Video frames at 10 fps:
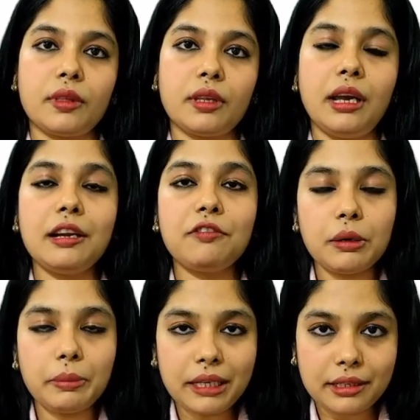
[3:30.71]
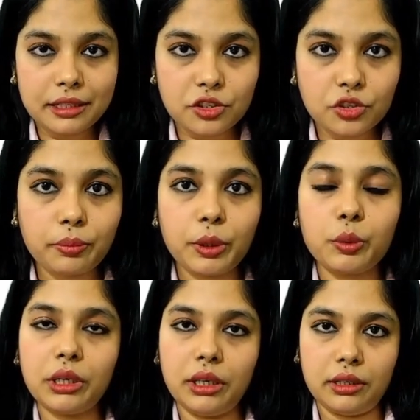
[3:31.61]
It will be
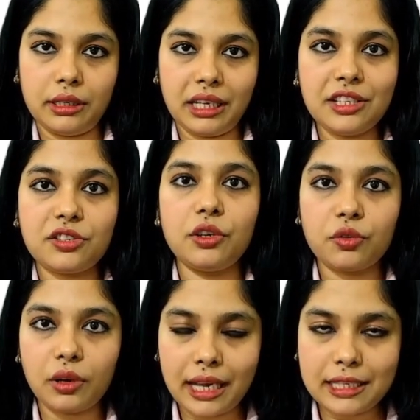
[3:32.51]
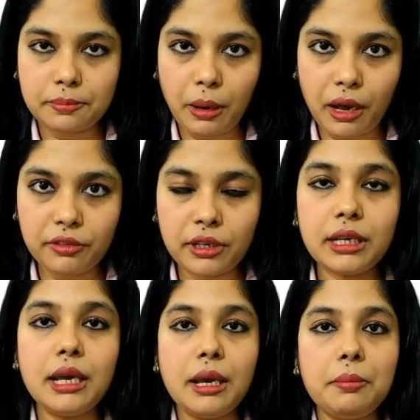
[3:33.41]
distributed. Decentralized power
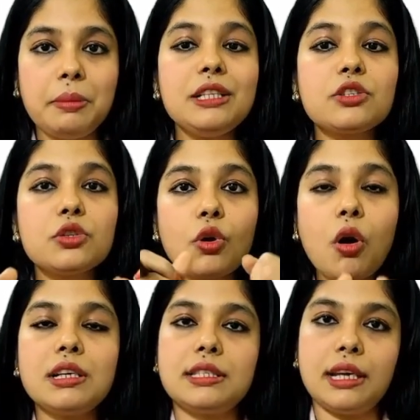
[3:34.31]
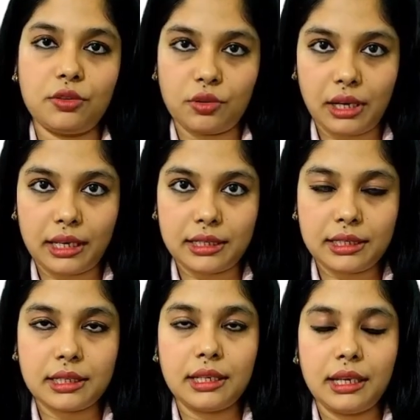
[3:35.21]
means not
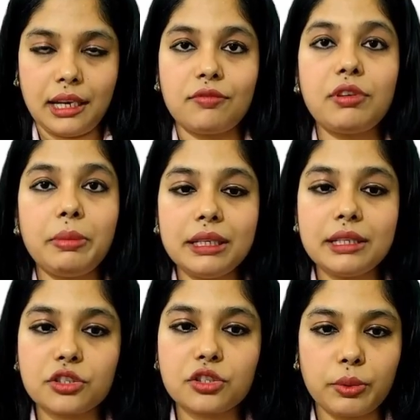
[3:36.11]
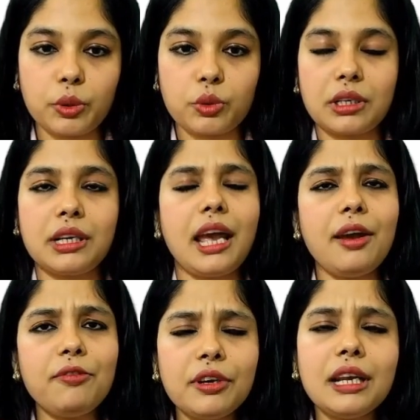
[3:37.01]
centralized. It will be distributed at
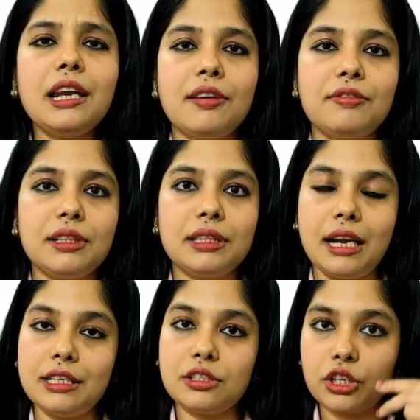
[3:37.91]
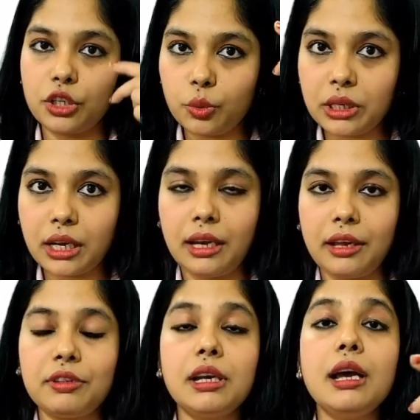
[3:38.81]
every level, that is the union
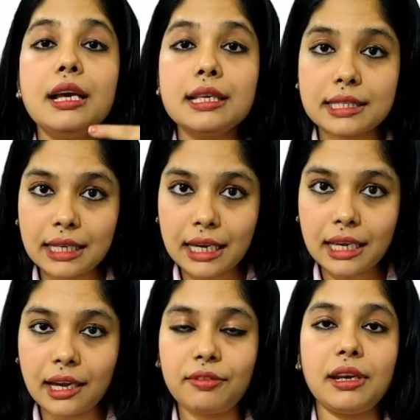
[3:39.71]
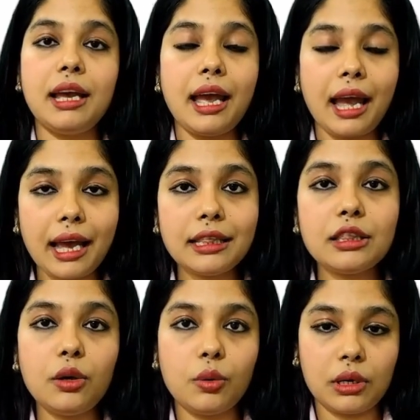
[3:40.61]
level, state level and the
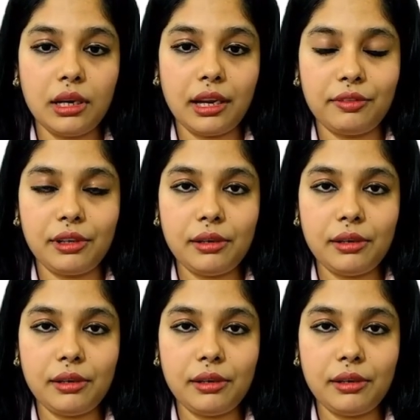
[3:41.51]
local level,